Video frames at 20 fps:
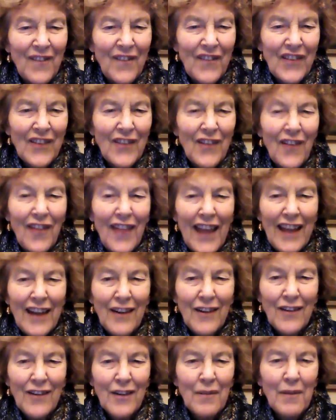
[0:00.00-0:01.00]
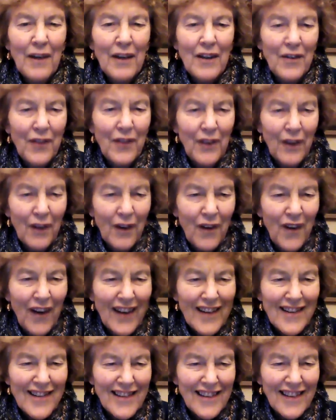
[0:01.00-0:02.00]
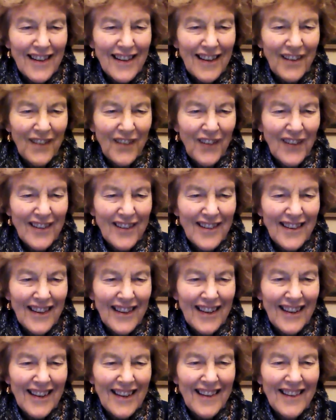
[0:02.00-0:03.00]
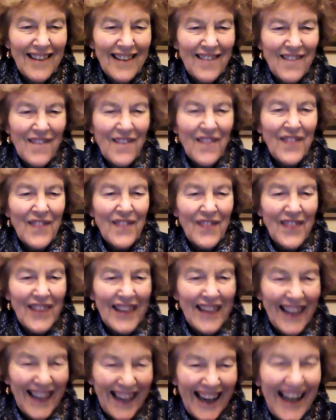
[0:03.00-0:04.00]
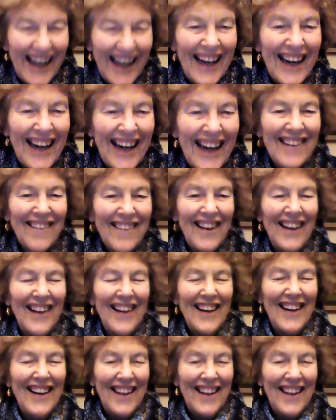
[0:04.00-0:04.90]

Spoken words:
So thank you so much for your question. Appreciate it. Great.